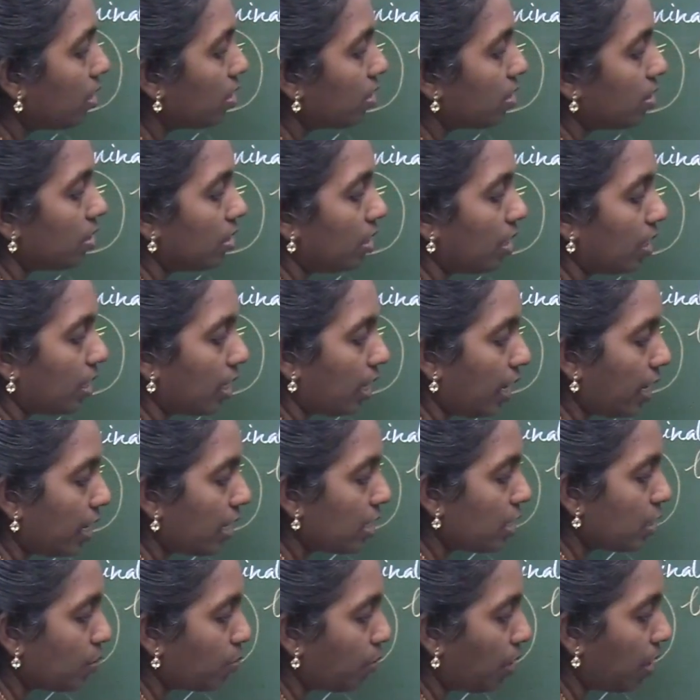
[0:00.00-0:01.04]
the
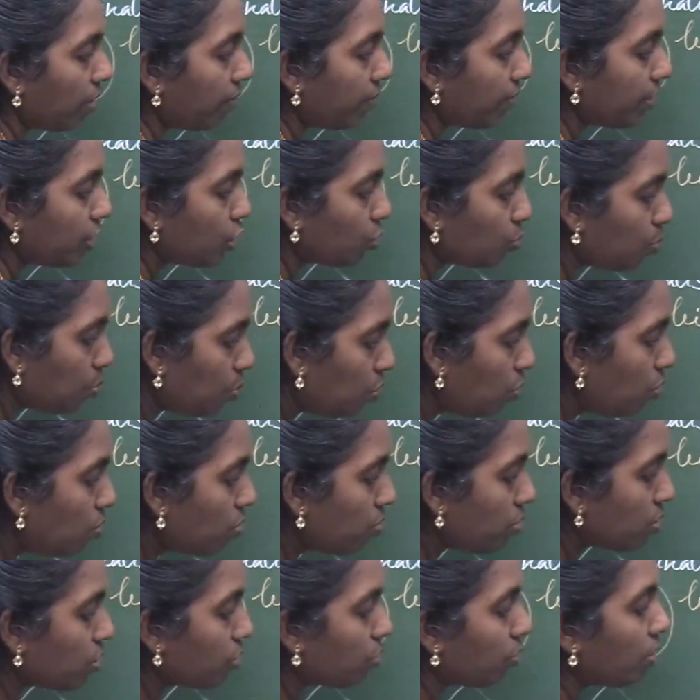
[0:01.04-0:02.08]
chiasma which
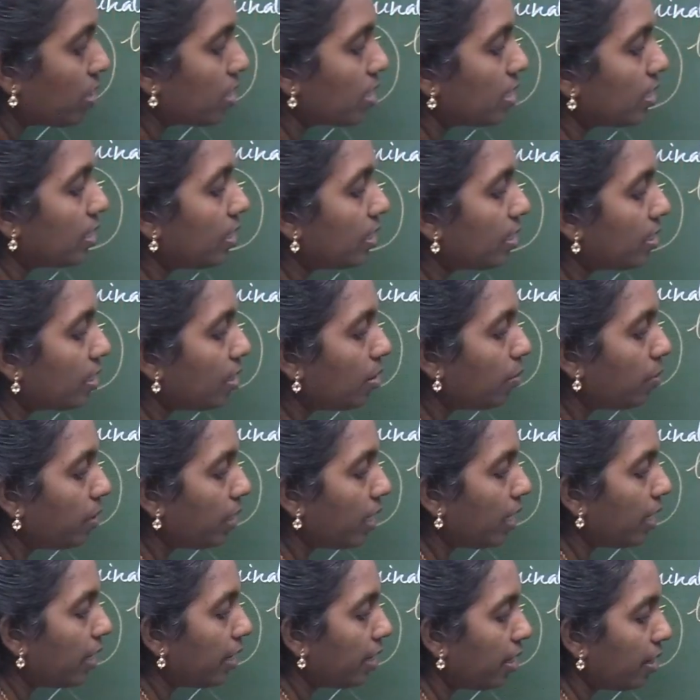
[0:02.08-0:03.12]
moves towards the
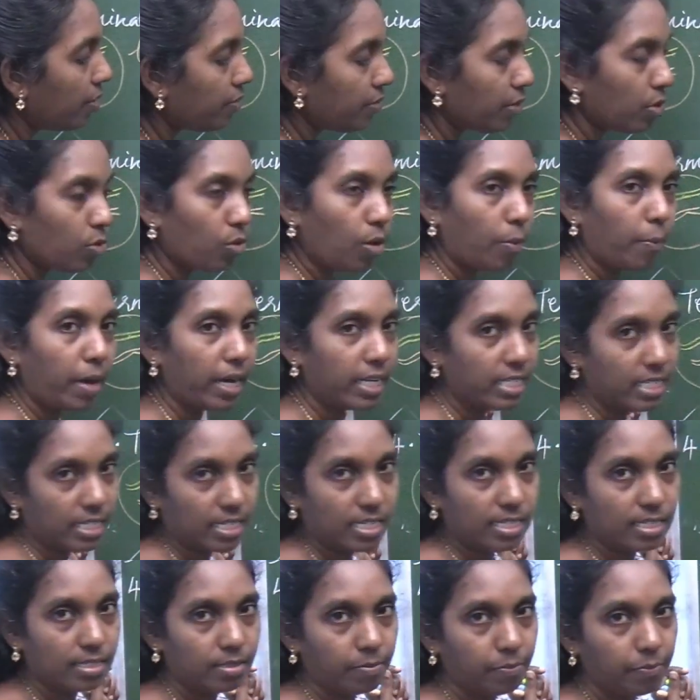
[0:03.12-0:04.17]
terminal end of the
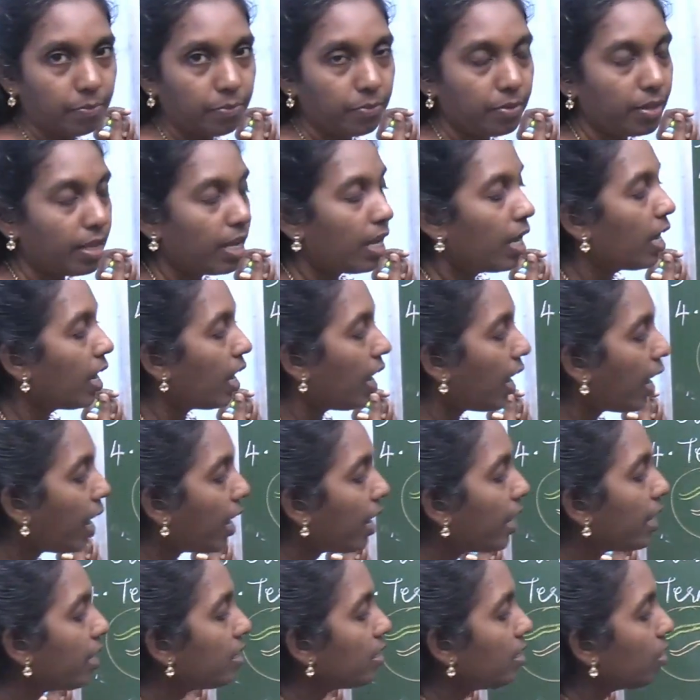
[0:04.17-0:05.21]
chromatids
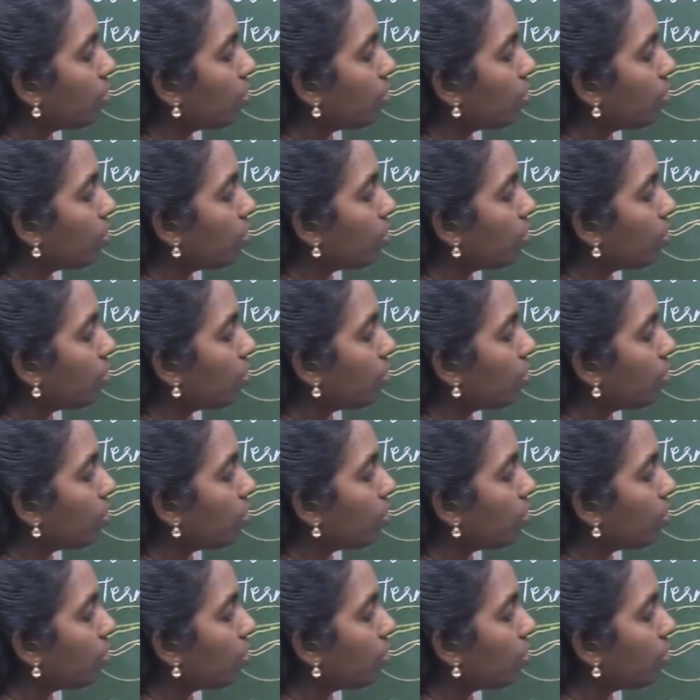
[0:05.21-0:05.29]
and the